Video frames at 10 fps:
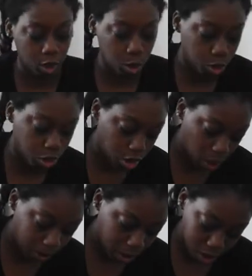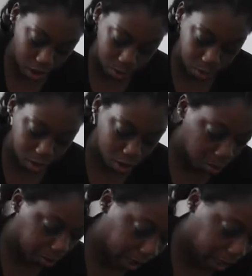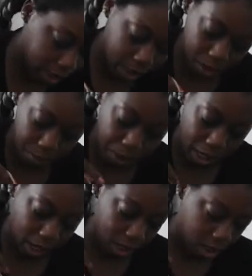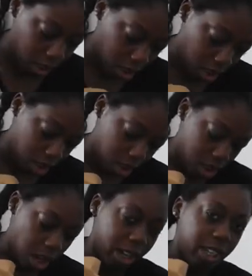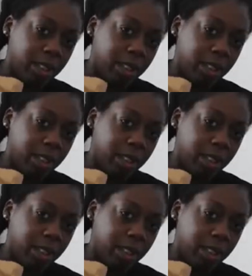to shop here. I'm so mad that the bag got